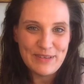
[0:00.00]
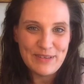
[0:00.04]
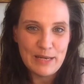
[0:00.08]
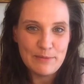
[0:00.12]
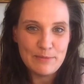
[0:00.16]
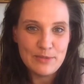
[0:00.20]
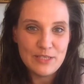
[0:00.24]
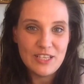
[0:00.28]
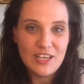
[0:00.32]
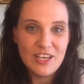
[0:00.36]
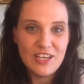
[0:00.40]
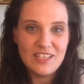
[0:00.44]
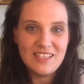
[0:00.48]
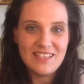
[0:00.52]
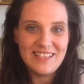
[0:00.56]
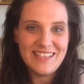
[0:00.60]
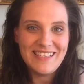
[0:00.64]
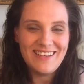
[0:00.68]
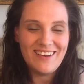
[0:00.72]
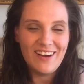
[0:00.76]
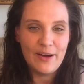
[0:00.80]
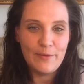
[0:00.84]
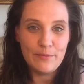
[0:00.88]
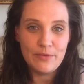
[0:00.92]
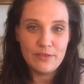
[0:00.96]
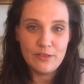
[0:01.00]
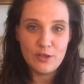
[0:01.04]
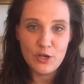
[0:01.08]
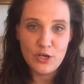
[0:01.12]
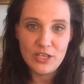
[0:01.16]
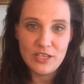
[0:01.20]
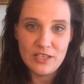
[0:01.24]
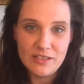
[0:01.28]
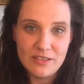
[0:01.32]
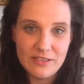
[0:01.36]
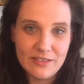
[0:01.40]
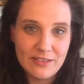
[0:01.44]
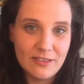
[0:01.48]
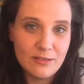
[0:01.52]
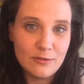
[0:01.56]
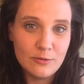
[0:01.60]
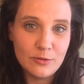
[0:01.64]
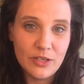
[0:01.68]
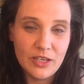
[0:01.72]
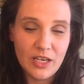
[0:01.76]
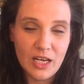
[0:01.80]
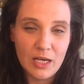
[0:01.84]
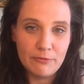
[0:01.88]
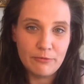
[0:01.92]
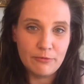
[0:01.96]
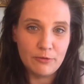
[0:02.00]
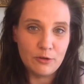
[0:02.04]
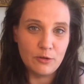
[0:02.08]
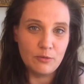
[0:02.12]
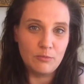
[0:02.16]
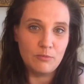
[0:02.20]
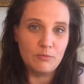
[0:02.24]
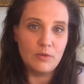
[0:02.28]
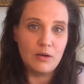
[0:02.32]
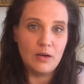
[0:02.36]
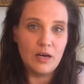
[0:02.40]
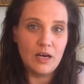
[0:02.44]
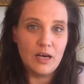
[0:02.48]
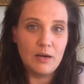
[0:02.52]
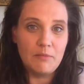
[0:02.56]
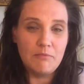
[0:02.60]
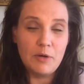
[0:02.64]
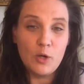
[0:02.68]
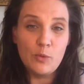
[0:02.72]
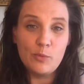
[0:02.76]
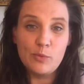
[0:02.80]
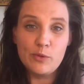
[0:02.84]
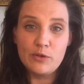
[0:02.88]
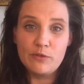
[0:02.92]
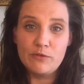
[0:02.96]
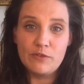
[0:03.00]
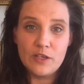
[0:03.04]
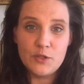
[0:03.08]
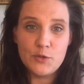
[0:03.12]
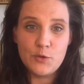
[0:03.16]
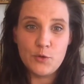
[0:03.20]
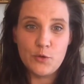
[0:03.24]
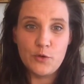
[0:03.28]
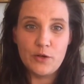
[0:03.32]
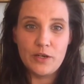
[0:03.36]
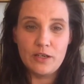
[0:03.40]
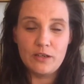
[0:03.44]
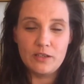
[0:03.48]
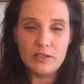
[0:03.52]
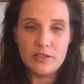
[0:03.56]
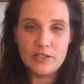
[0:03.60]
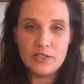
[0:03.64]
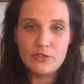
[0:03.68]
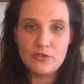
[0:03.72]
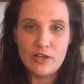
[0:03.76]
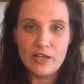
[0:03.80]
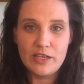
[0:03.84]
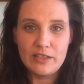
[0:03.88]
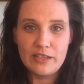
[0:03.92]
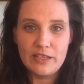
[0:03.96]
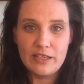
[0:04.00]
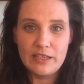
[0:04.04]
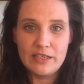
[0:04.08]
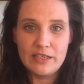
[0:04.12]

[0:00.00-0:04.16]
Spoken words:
My name's Kirsty. I'm 30 years old and I'm from Melbourne, Victoria, Australia.